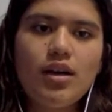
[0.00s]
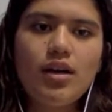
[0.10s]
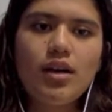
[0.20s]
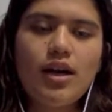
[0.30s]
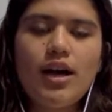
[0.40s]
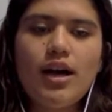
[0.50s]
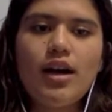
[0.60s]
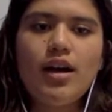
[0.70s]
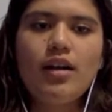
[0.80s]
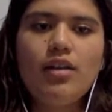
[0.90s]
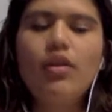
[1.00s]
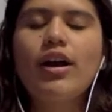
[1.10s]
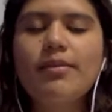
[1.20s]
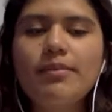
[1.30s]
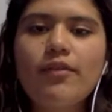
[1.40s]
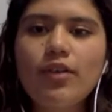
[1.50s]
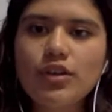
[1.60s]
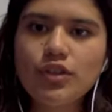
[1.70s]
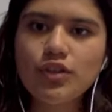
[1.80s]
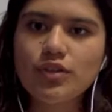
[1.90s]
a logarithmic
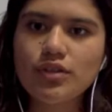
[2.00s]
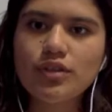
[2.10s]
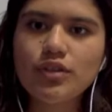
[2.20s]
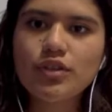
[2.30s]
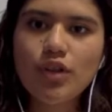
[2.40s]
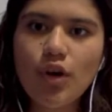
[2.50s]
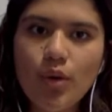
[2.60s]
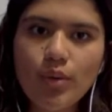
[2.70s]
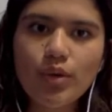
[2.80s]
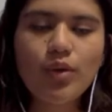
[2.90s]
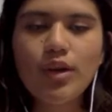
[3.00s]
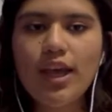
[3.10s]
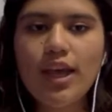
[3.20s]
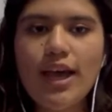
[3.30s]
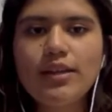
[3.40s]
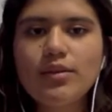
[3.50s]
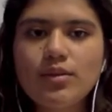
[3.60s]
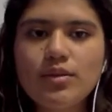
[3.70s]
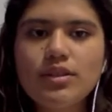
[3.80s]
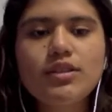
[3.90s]
function. So you can't
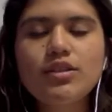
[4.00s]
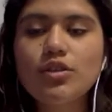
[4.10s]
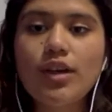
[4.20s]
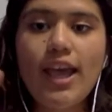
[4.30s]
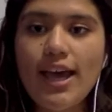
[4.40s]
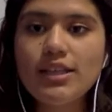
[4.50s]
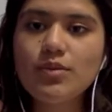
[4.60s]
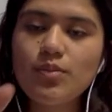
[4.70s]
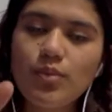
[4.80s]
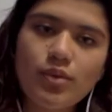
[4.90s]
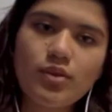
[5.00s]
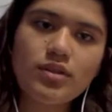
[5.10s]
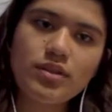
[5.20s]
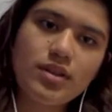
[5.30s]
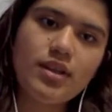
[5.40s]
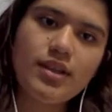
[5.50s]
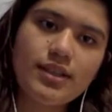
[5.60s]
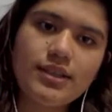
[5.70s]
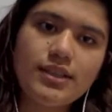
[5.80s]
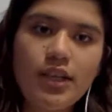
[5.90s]
put
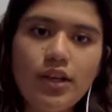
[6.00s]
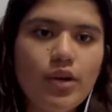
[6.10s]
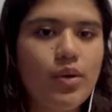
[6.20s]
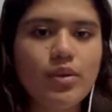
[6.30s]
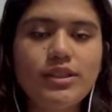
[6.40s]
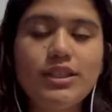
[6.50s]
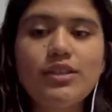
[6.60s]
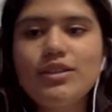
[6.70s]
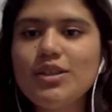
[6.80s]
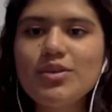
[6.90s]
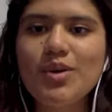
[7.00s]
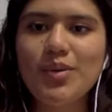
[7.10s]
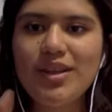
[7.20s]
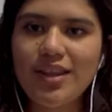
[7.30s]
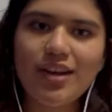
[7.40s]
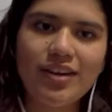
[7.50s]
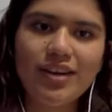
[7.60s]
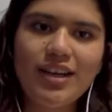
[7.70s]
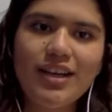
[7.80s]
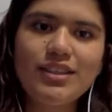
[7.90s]
zero in there.
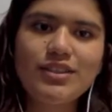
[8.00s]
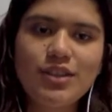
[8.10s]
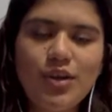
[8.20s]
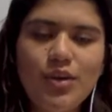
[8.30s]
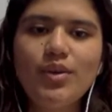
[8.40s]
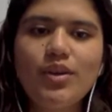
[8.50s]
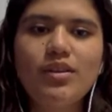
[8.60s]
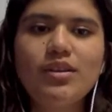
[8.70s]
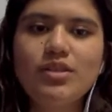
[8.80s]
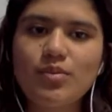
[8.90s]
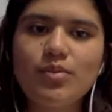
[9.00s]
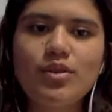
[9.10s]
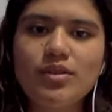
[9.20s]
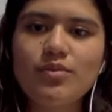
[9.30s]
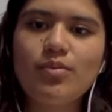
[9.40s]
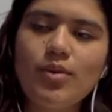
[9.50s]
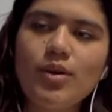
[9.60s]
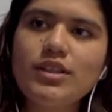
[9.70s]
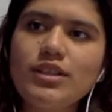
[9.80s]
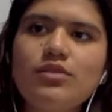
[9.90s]
So you need to put
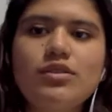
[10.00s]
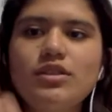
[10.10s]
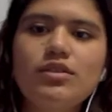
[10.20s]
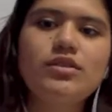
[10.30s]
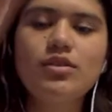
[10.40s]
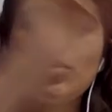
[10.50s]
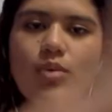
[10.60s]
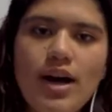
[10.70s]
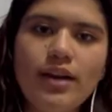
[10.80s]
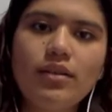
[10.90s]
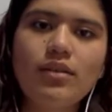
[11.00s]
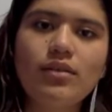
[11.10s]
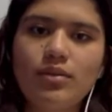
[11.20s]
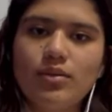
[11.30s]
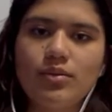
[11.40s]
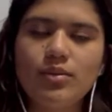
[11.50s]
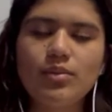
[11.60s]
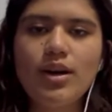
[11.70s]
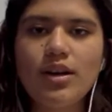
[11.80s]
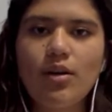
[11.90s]
0.0001 or
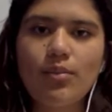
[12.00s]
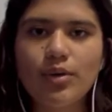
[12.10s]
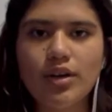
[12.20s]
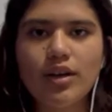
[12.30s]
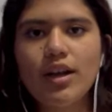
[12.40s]
one number